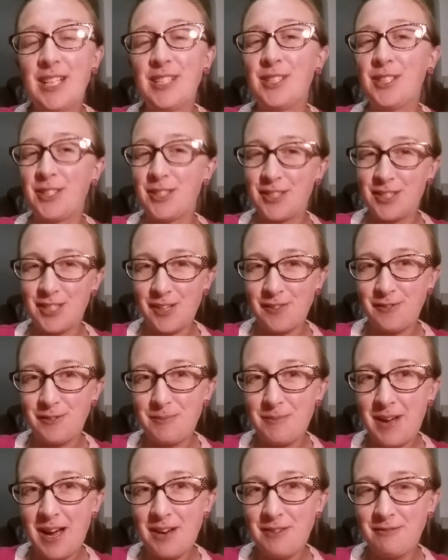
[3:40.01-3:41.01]
to
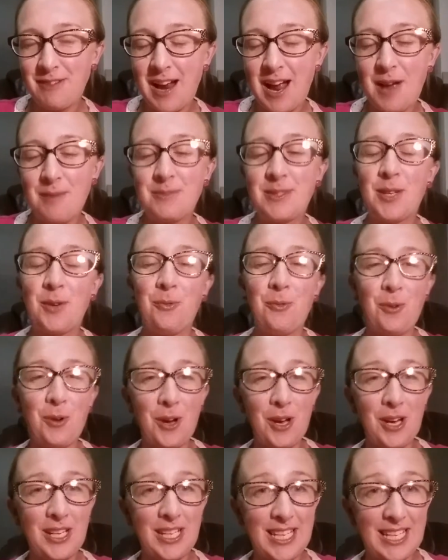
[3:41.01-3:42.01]
soften my wraps,
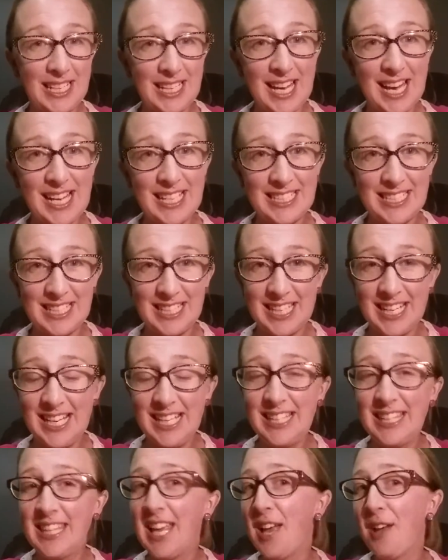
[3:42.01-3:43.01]
working
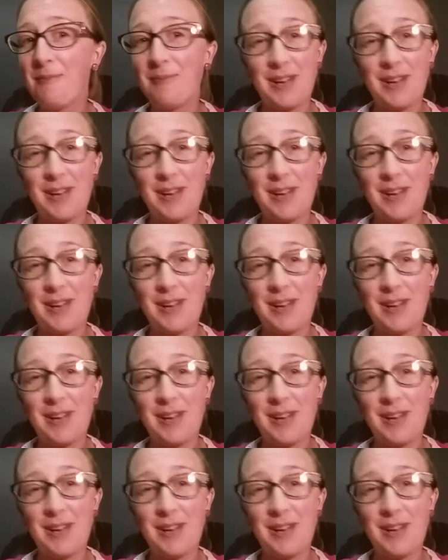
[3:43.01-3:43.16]
underneath,